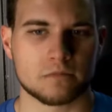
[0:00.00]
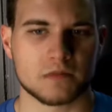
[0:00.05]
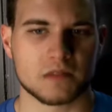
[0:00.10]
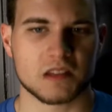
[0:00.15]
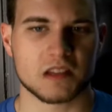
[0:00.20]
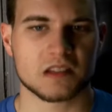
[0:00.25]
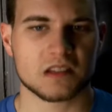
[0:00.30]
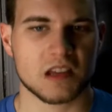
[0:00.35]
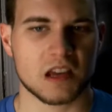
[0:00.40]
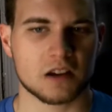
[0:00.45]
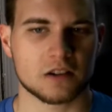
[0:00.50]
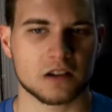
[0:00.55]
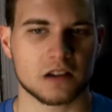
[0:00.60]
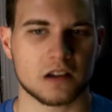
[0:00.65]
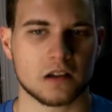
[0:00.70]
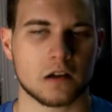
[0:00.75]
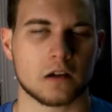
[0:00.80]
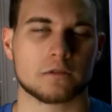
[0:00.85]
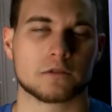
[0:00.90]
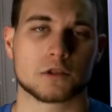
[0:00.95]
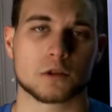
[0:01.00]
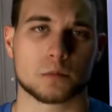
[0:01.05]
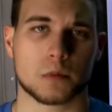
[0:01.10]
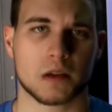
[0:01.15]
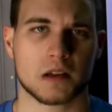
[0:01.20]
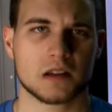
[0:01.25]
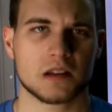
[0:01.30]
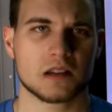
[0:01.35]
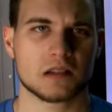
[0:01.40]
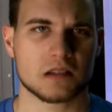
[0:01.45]
This area of
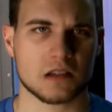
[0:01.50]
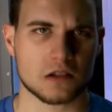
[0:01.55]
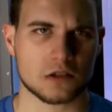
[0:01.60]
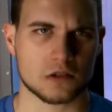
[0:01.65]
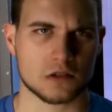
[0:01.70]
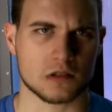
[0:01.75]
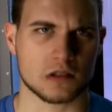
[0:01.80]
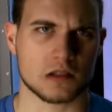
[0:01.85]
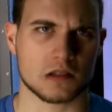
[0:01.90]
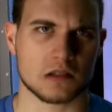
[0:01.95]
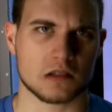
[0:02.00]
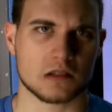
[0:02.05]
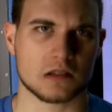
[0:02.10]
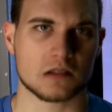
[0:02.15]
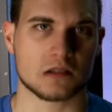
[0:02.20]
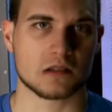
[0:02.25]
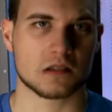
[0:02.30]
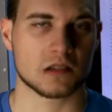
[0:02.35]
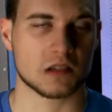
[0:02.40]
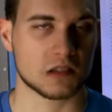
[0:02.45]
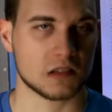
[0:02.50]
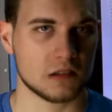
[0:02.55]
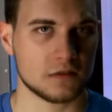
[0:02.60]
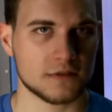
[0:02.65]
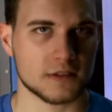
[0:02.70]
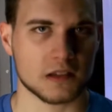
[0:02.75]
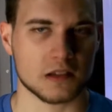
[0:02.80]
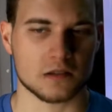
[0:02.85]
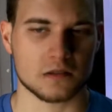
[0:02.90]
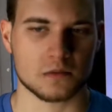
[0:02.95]
serpentinization is
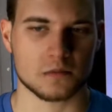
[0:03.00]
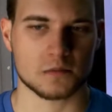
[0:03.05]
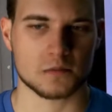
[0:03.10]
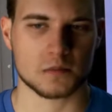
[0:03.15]
significant